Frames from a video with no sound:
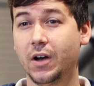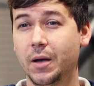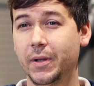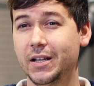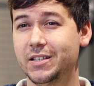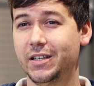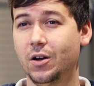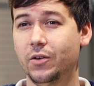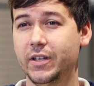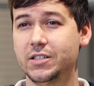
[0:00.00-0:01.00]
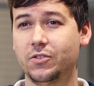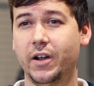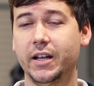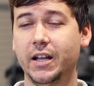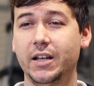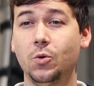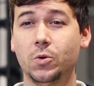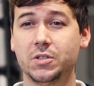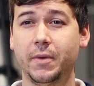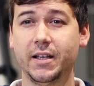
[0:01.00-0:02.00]
the viability of integrating an
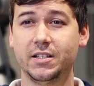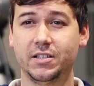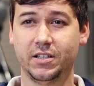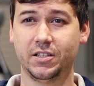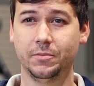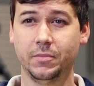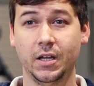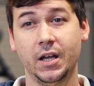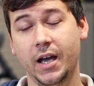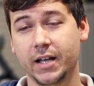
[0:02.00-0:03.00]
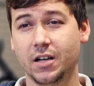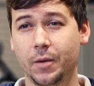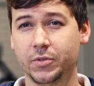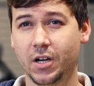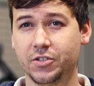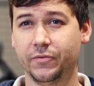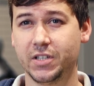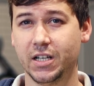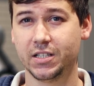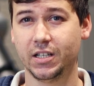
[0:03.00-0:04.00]
automated system at our production
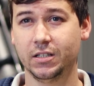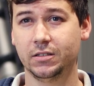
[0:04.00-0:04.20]
facility.